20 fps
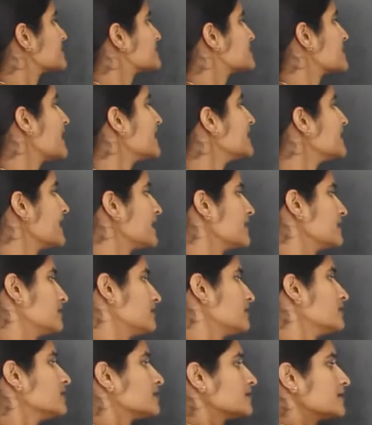
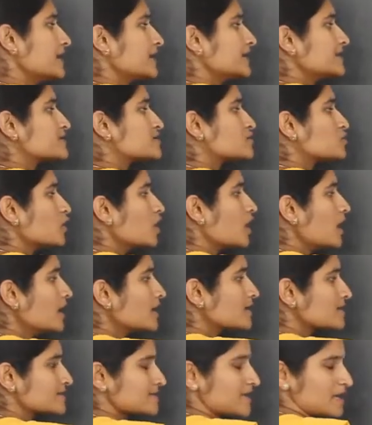Zn, there is
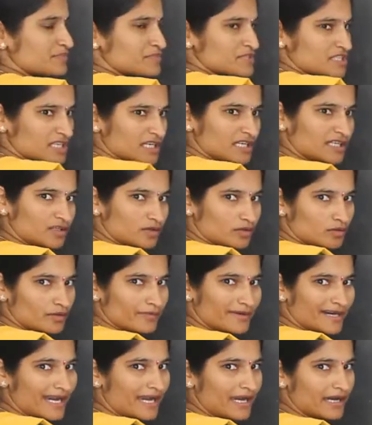no subscript
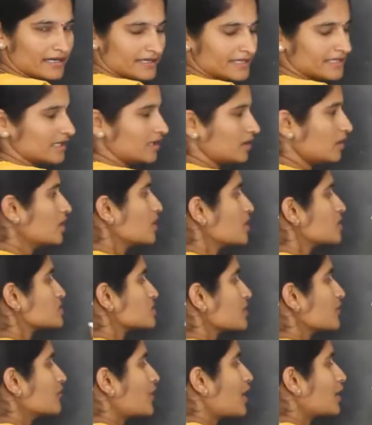over here.
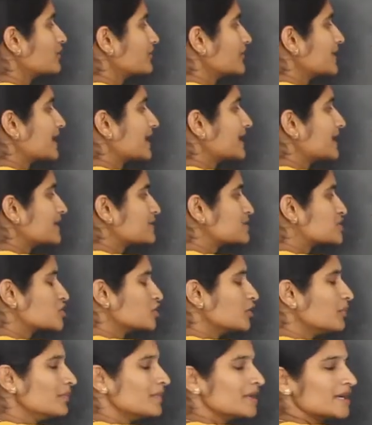So what we can
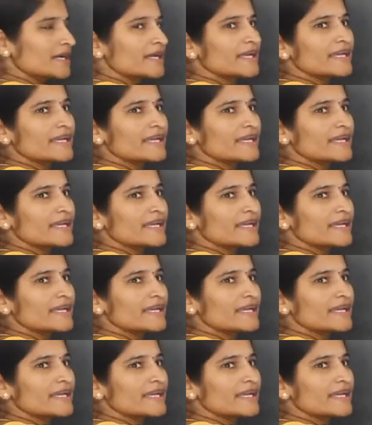assume?